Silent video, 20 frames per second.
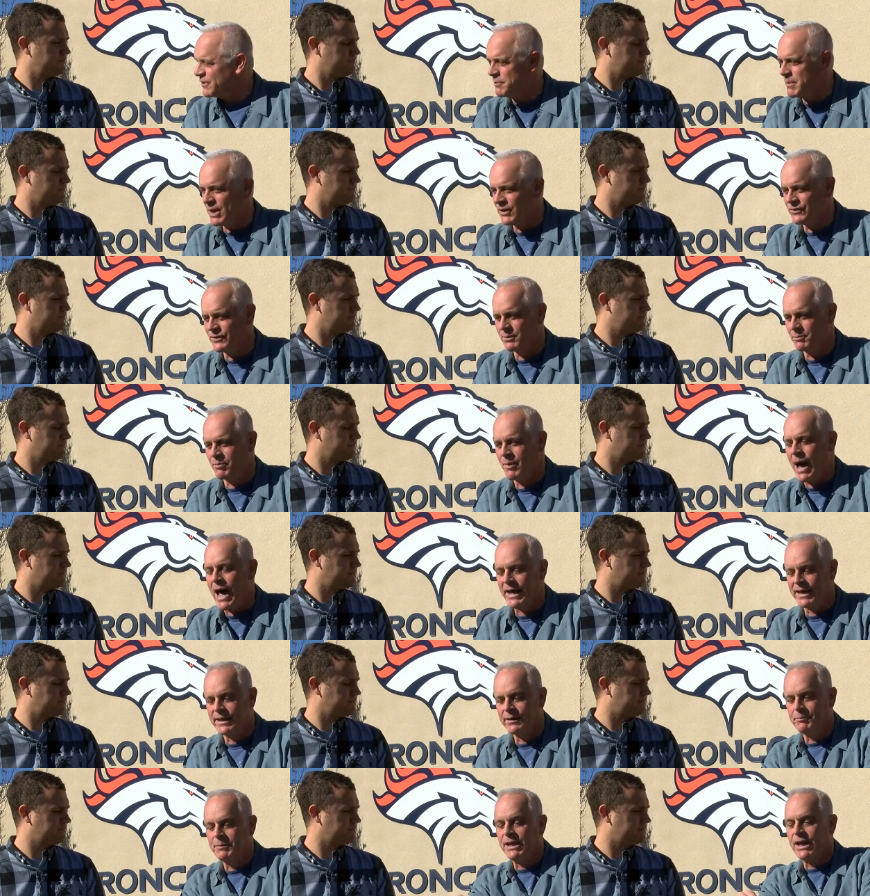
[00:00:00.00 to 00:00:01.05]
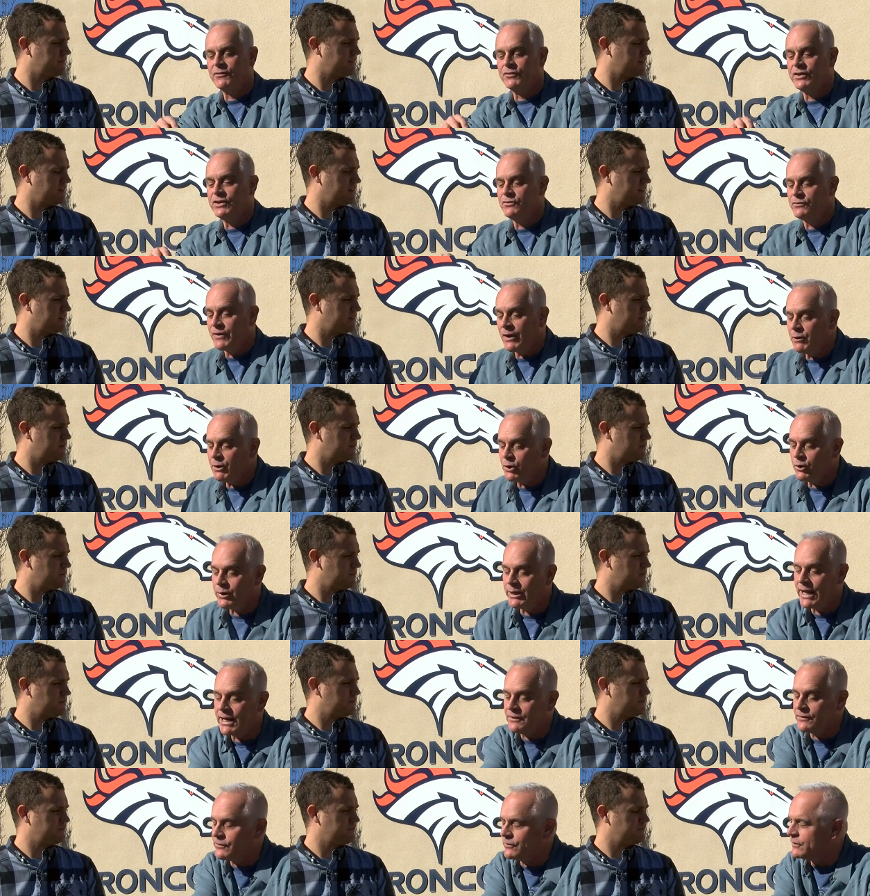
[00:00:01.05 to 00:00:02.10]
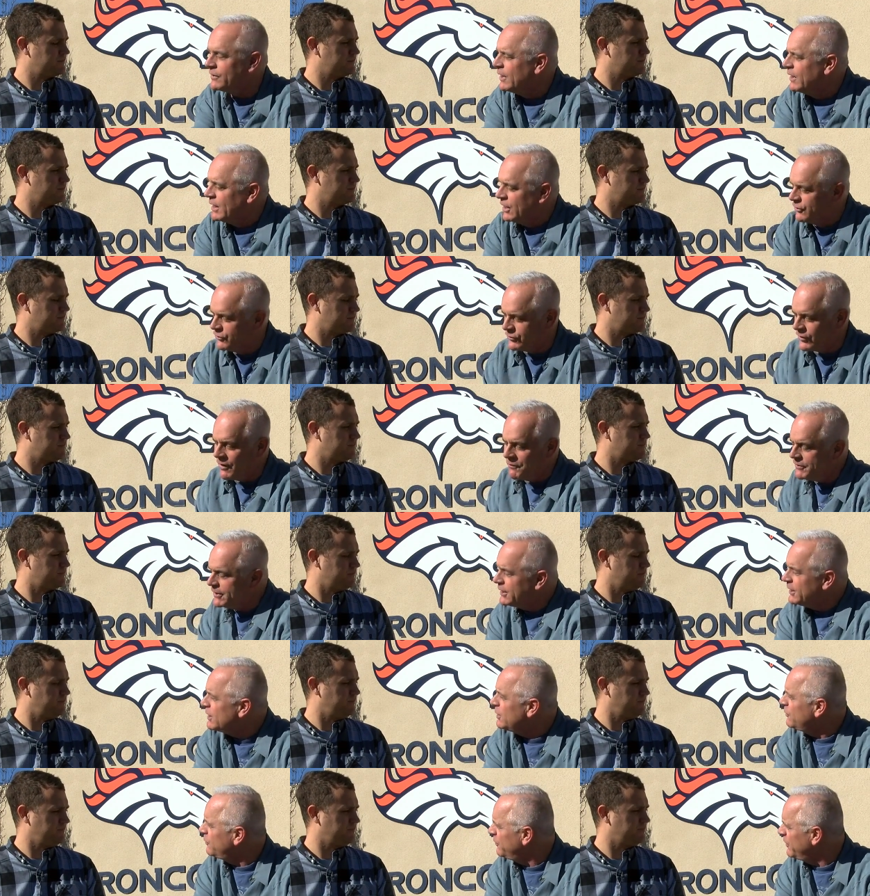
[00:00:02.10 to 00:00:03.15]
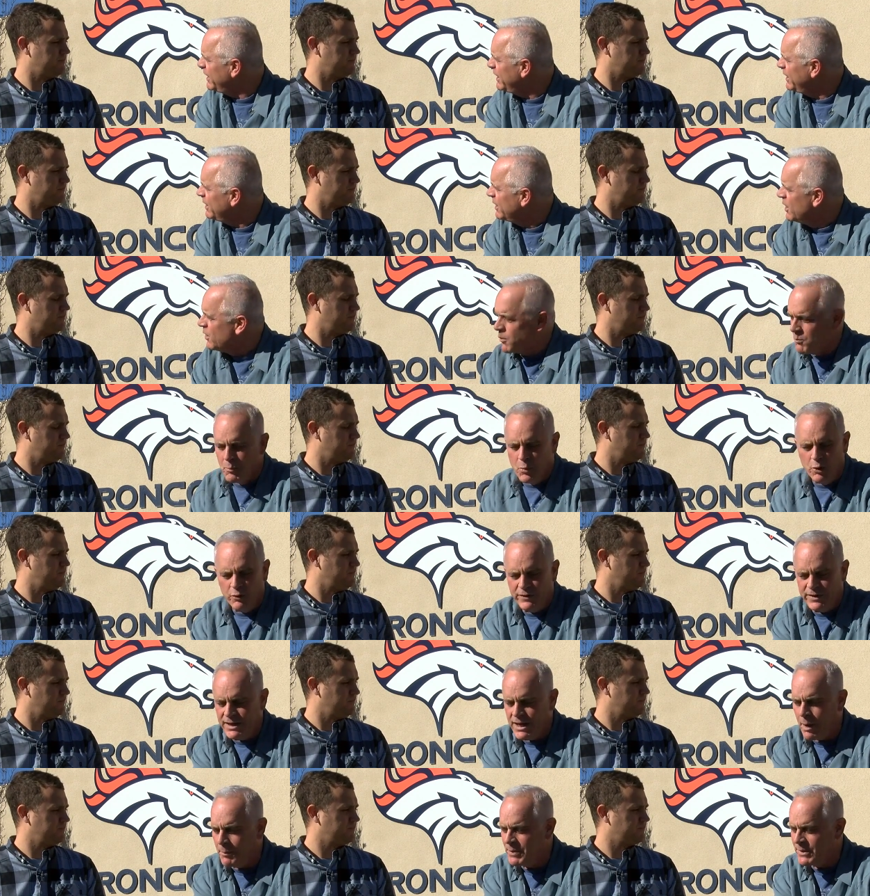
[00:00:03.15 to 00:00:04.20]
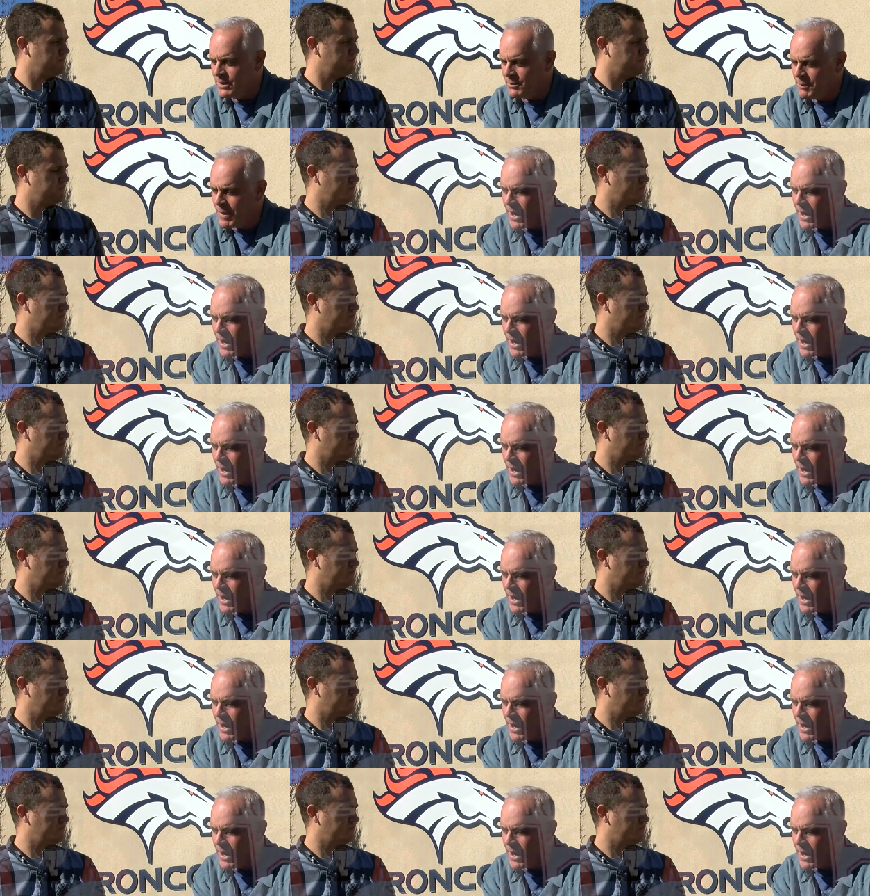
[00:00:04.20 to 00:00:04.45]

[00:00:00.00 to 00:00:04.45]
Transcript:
Speaker 1: a messy pocket because he's very good at shuffling his feet, moving up in the